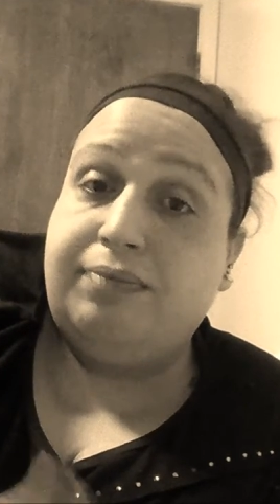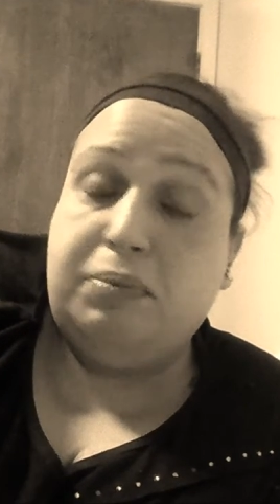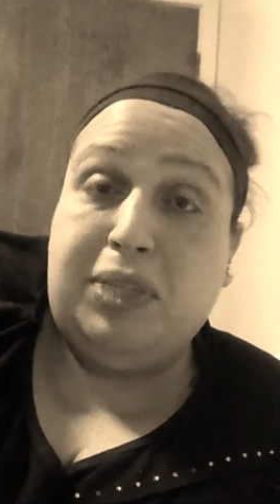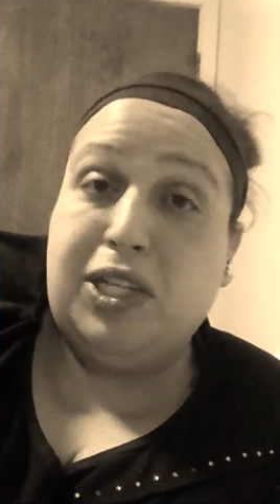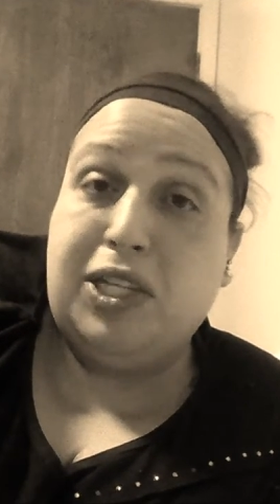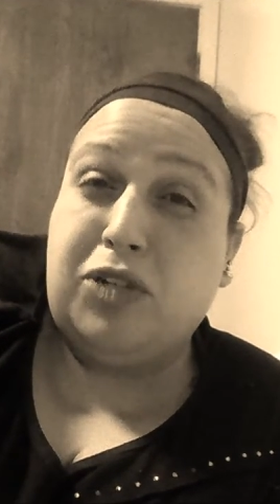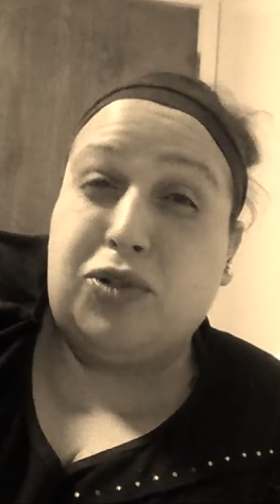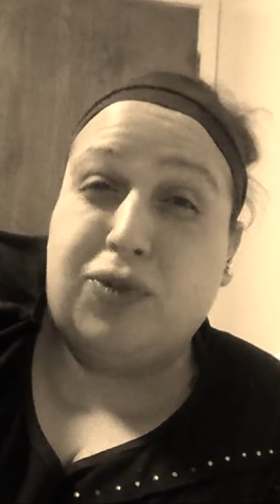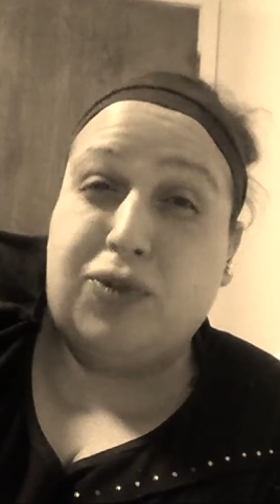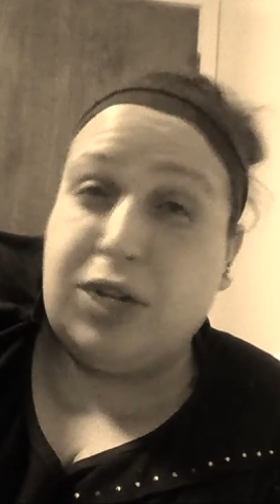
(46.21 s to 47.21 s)
political
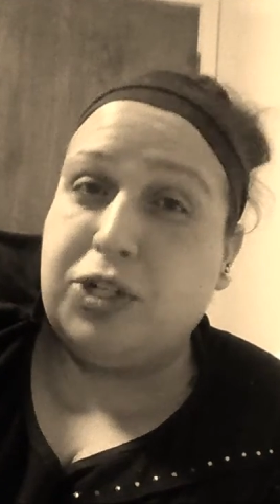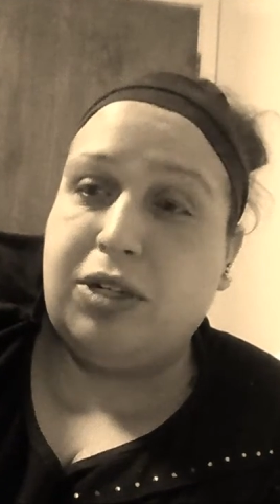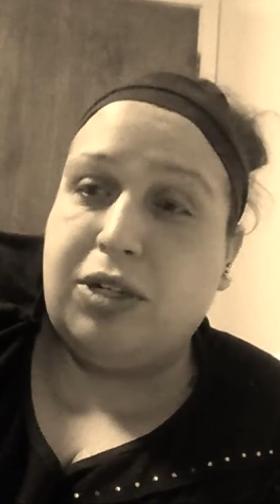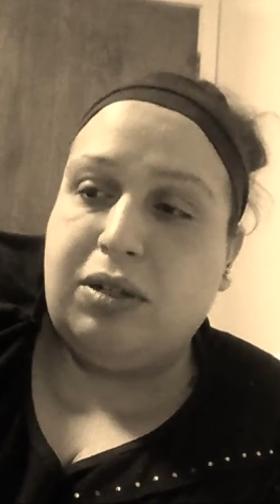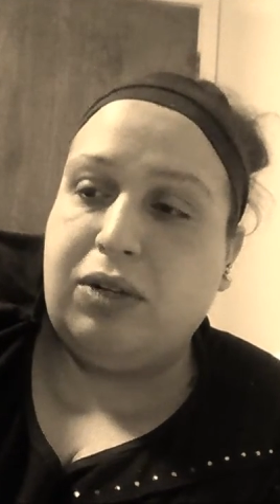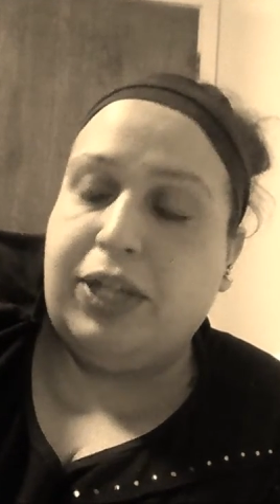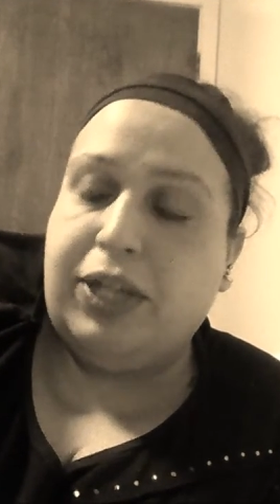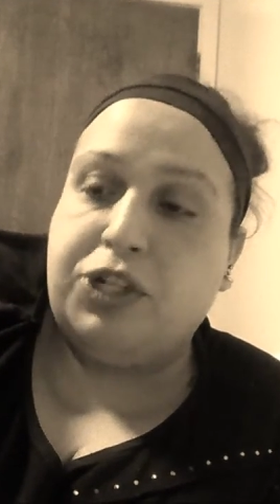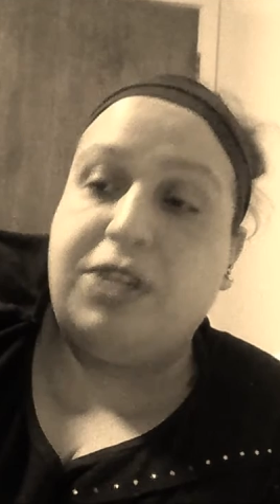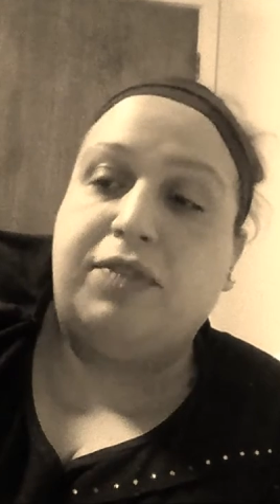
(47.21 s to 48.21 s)
structure, a great
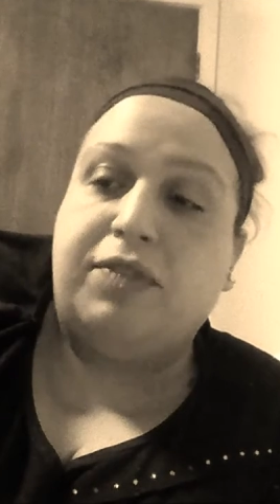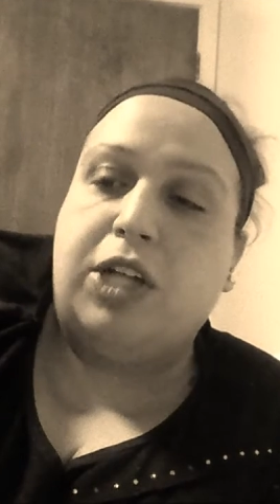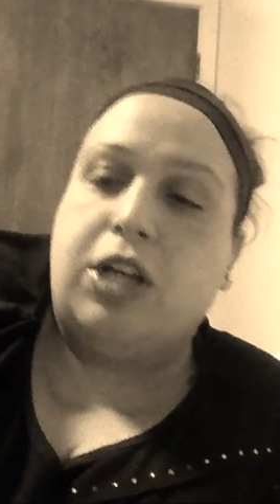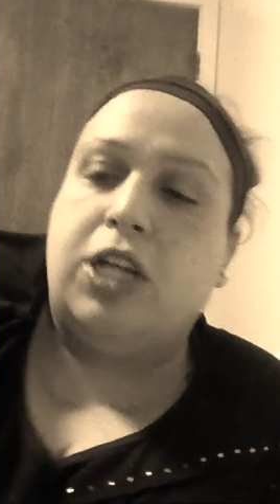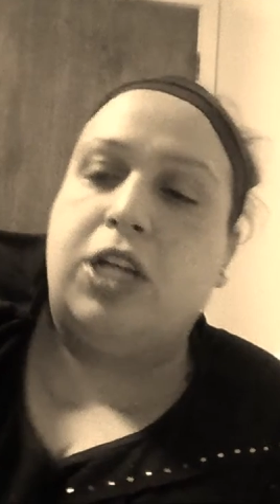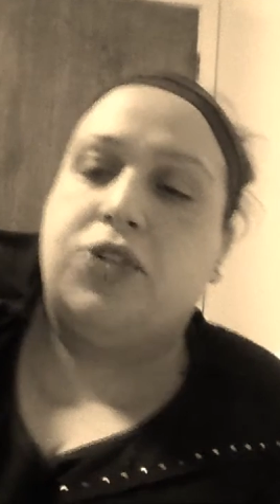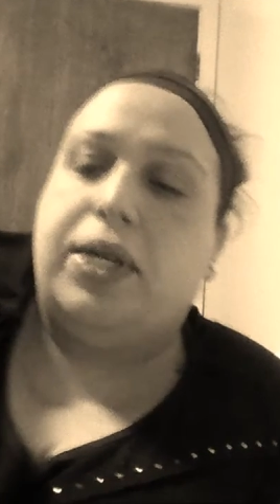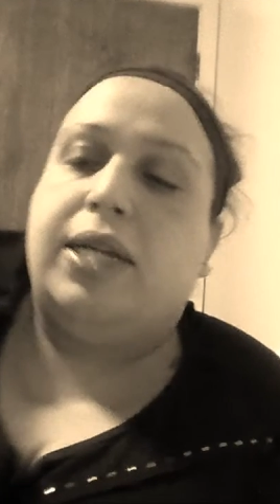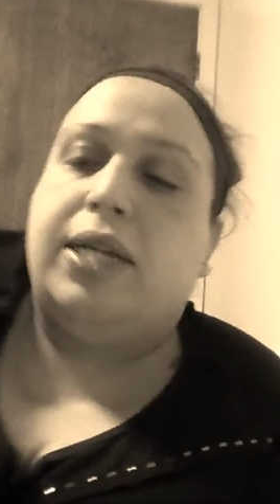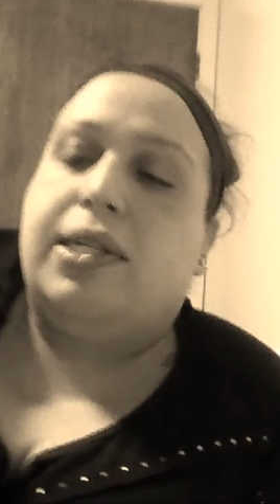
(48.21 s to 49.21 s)
shift in our country
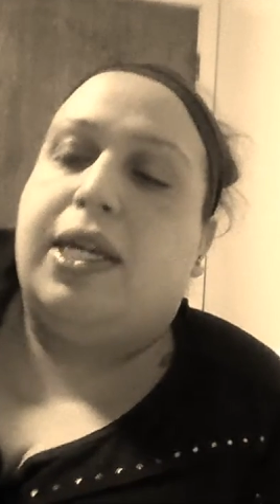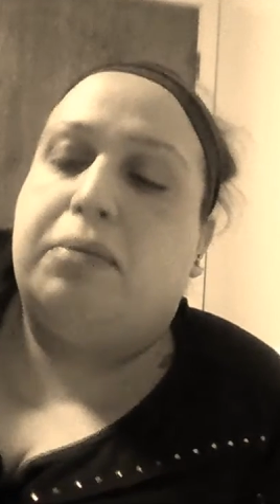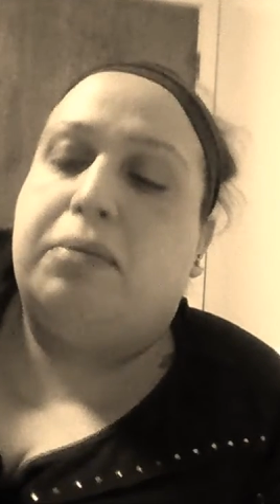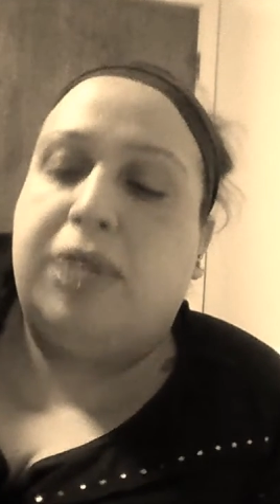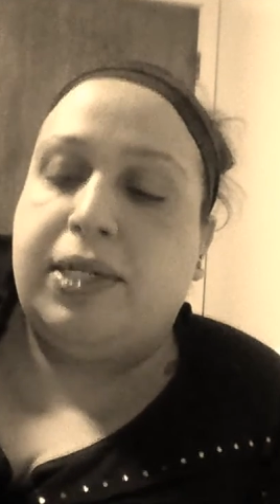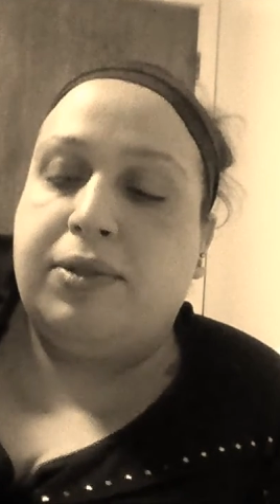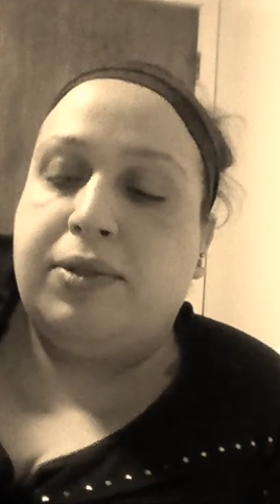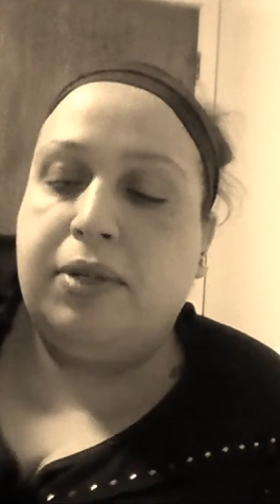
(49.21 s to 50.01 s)
has taken place.